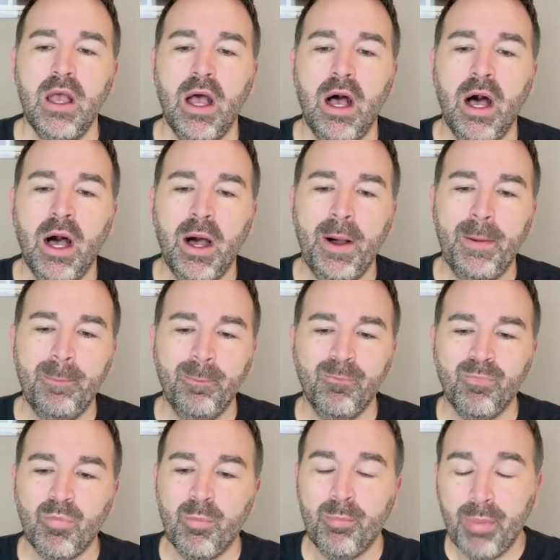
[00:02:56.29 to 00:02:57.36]

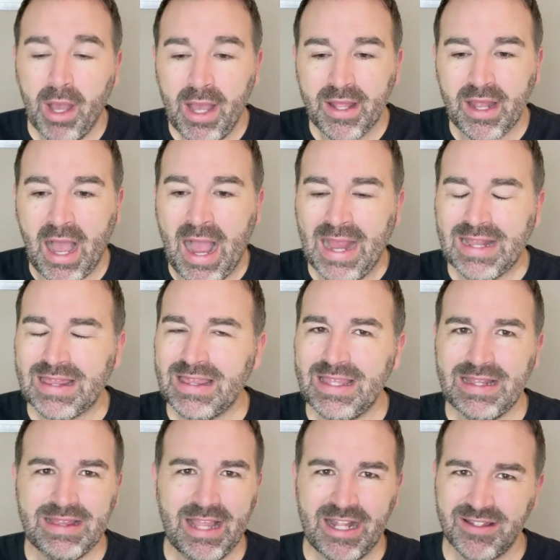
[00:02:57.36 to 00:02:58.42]
But I
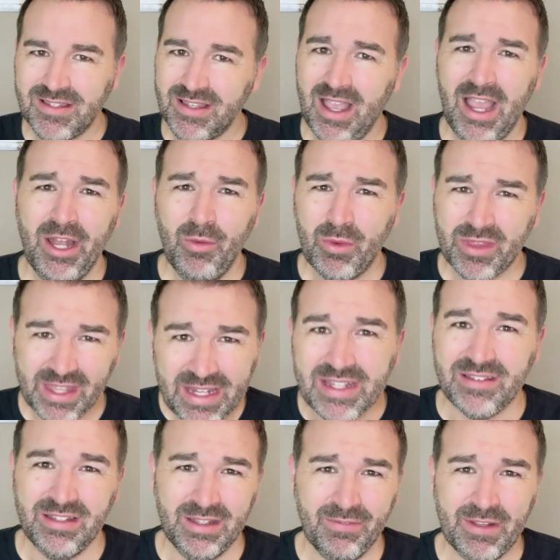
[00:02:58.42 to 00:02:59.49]
think that's kind of with any
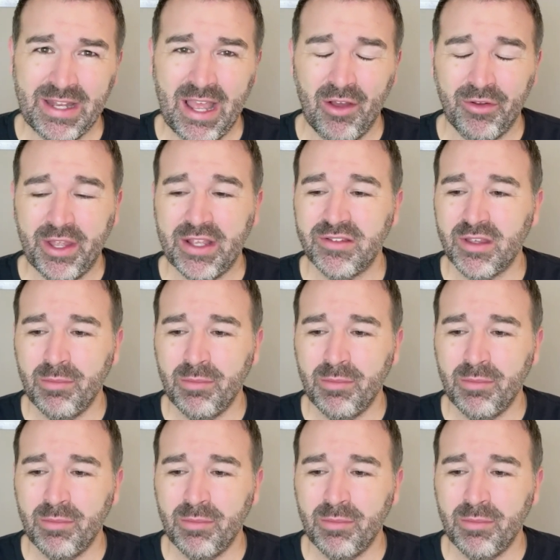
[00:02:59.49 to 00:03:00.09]
TV nowadays.